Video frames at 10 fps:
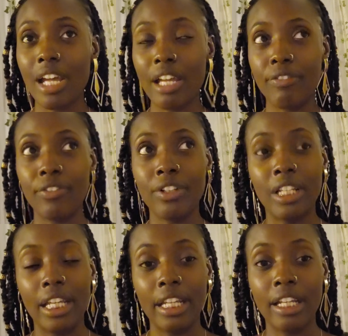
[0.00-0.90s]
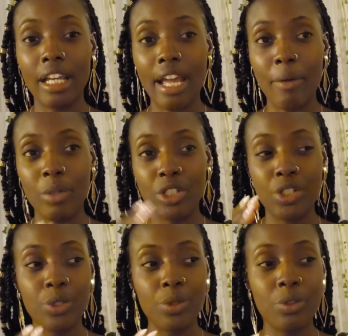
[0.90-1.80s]
I feel like I went
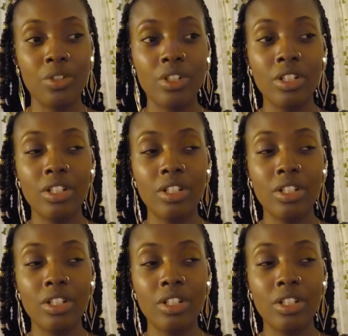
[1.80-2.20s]
through